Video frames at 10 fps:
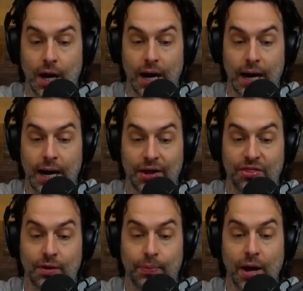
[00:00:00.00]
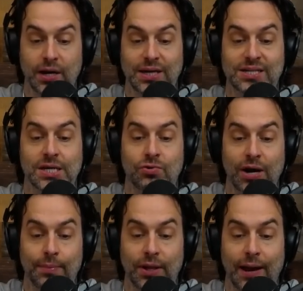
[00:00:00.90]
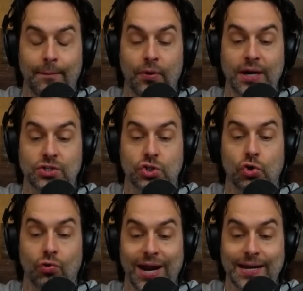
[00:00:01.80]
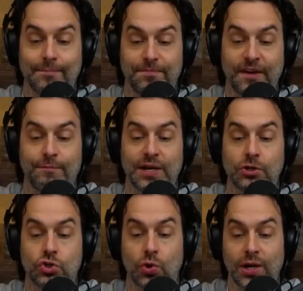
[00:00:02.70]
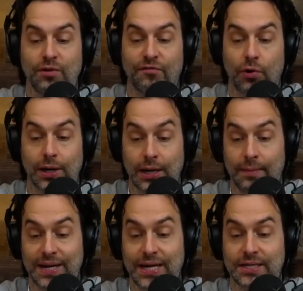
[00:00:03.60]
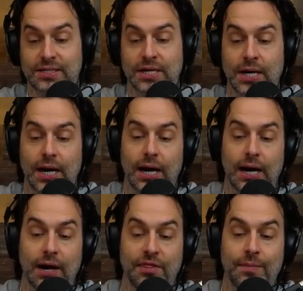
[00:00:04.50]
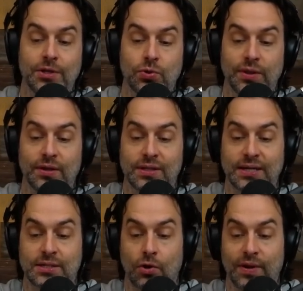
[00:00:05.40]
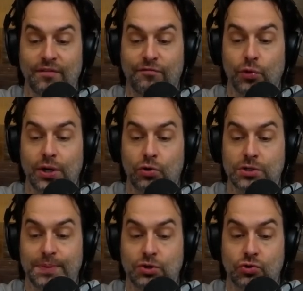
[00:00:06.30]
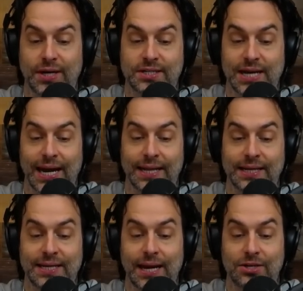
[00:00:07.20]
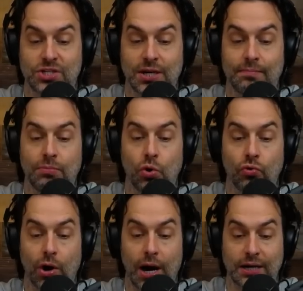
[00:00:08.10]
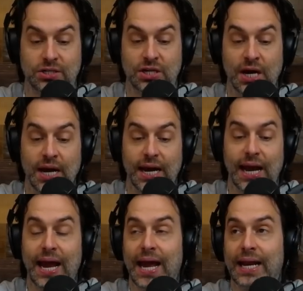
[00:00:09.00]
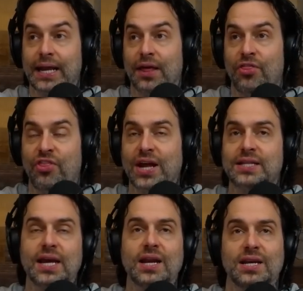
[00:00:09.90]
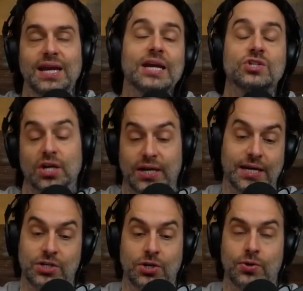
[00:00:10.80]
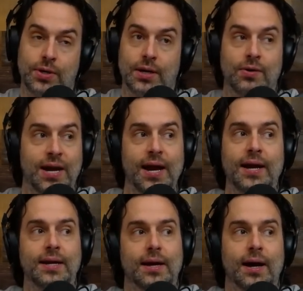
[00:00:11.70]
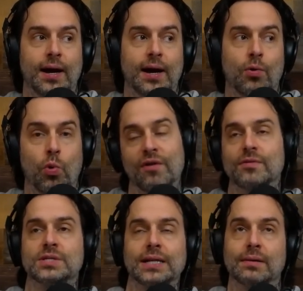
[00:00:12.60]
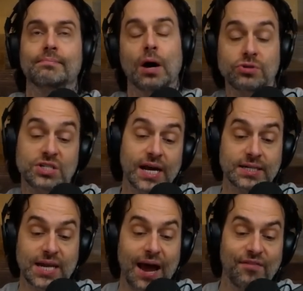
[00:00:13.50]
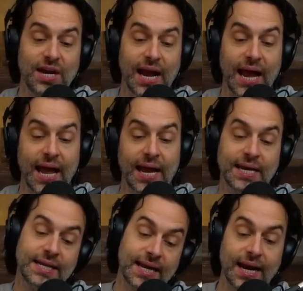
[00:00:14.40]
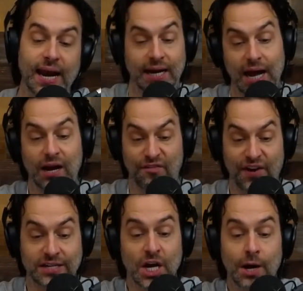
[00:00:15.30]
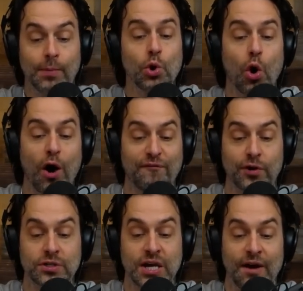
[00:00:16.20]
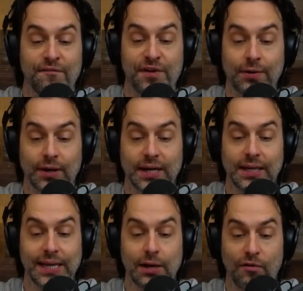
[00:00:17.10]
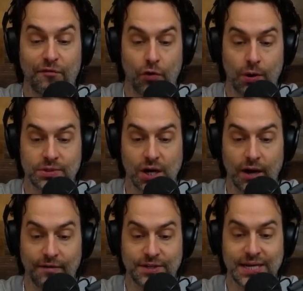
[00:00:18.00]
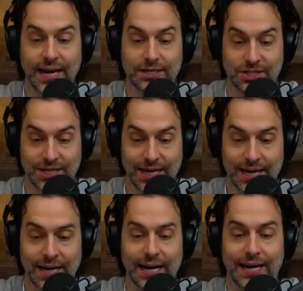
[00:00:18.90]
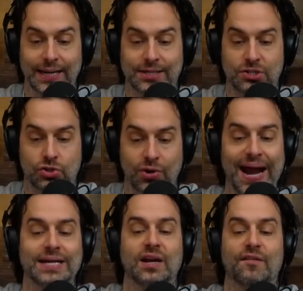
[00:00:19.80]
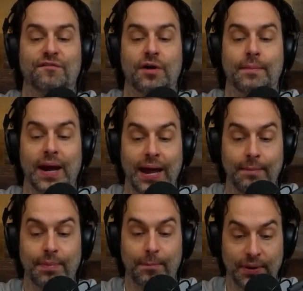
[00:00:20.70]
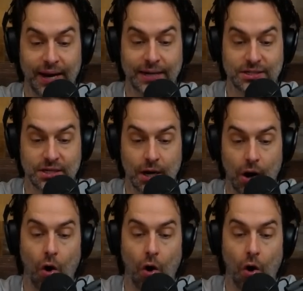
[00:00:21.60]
Uh, the product is incredible and priced great. They've been enjoying euphoric gummies. Uh, they've been doing, the, they told me, the Fruity Crispy Treats and the THC Moon Rocks. And they did it easily, dude, okay? Uh, one of them's not the most tech savvy, and he did it got here fast. Mood offers federally legal forms of THC extracted from hemp plants.